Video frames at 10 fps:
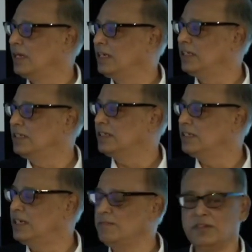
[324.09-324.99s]
It is,
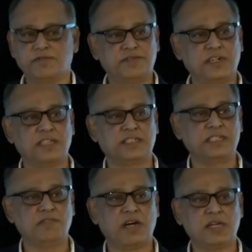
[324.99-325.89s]
in terms of
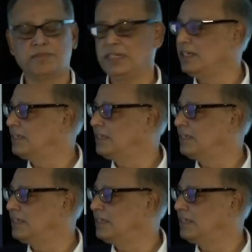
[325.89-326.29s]
CYP,